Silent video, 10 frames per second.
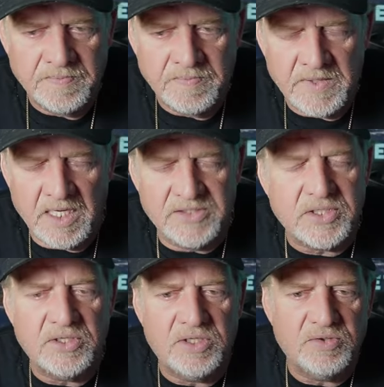
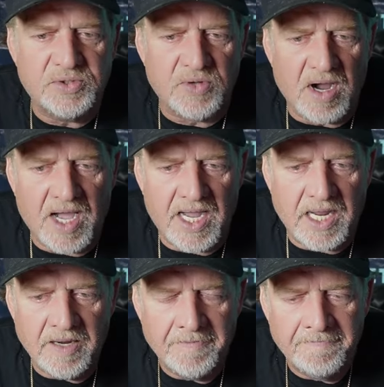until you
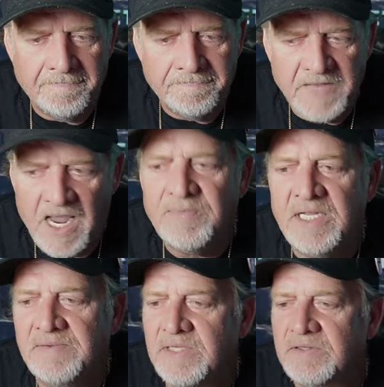try How many
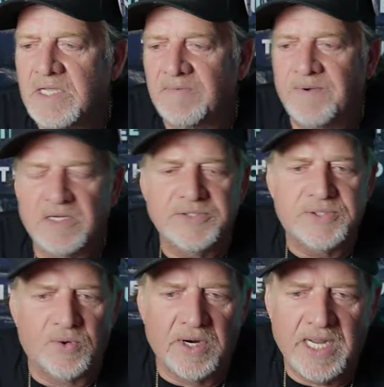of you can get a fucking
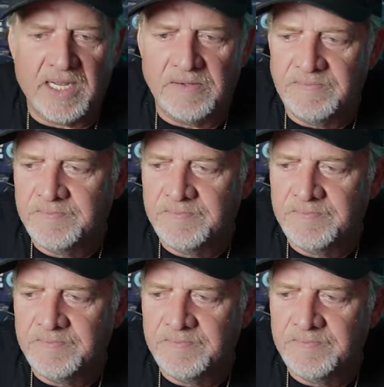story out?